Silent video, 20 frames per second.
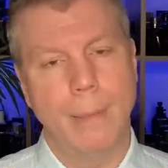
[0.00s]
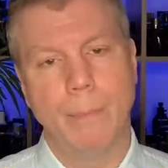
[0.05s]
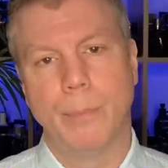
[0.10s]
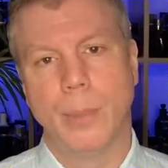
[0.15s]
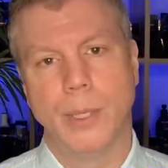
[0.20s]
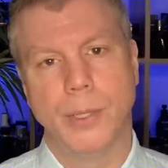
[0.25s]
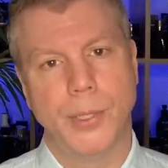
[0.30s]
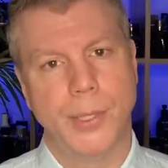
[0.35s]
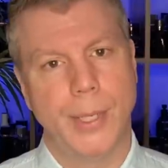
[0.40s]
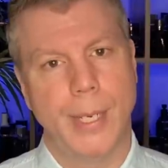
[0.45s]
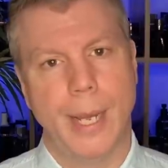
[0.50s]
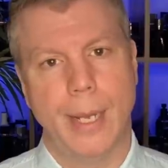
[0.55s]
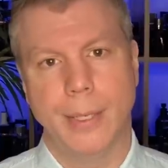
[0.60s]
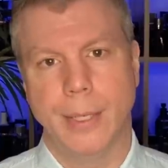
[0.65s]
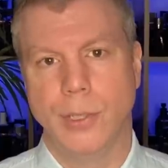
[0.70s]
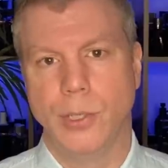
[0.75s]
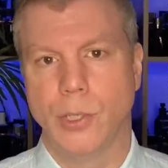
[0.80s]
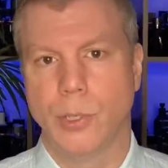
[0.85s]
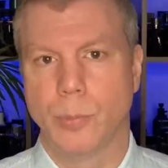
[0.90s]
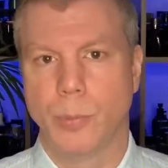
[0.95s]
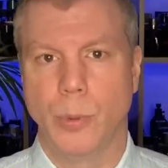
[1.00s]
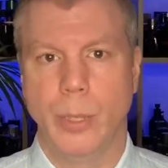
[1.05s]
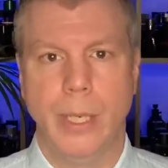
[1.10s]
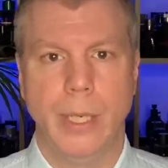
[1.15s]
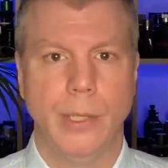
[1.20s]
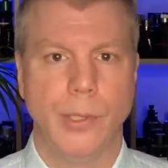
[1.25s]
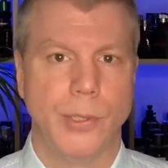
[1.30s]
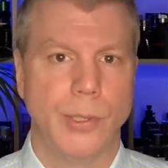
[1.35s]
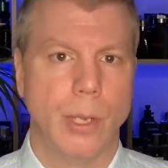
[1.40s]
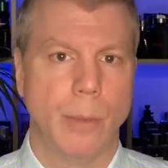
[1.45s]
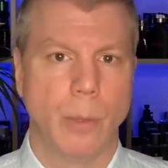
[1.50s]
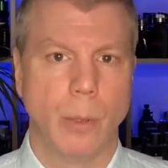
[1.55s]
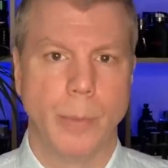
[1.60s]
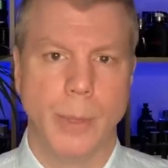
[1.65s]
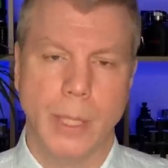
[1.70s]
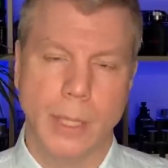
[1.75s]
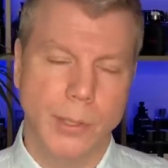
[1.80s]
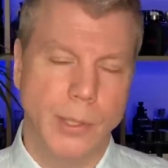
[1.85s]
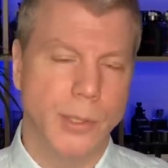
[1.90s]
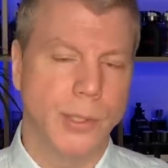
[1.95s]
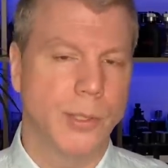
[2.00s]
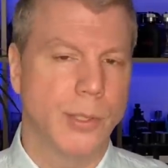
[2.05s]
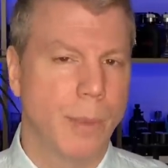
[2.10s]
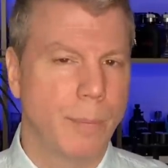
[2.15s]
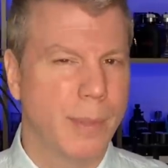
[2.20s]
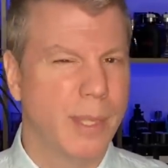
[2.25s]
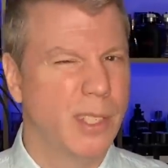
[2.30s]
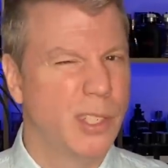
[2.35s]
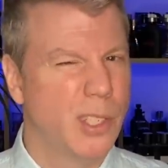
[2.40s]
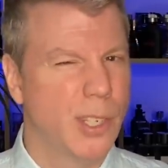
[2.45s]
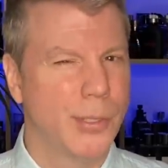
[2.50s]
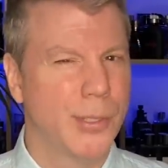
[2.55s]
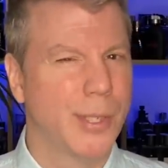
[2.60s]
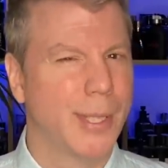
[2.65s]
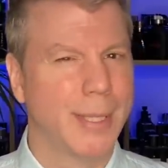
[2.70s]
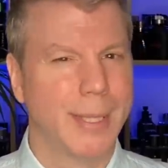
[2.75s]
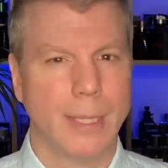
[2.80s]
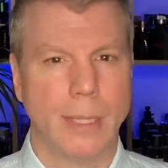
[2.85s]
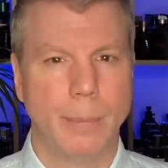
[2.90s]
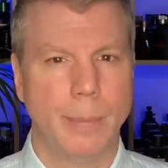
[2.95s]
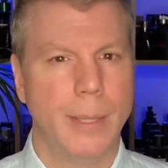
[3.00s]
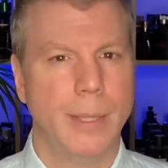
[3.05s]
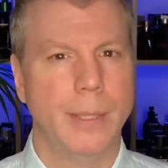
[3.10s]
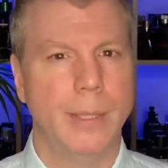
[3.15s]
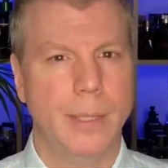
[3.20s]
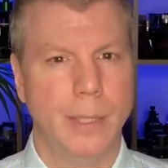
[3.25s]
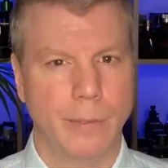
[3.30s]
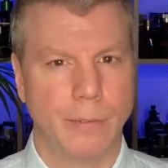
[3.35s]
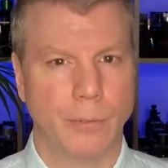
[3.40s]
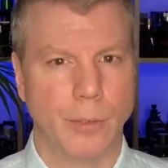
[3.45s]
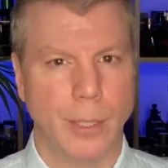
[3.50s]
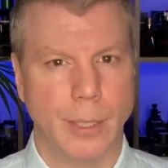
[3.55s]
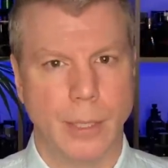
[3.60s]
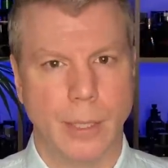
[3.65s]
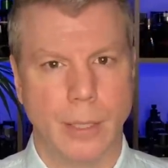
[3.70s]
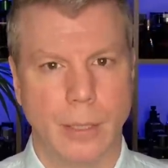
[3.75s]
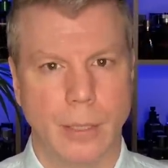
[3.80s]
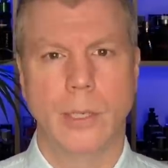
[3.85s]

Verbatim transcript: I bust it out in spring and summer because it's something just a little bit different.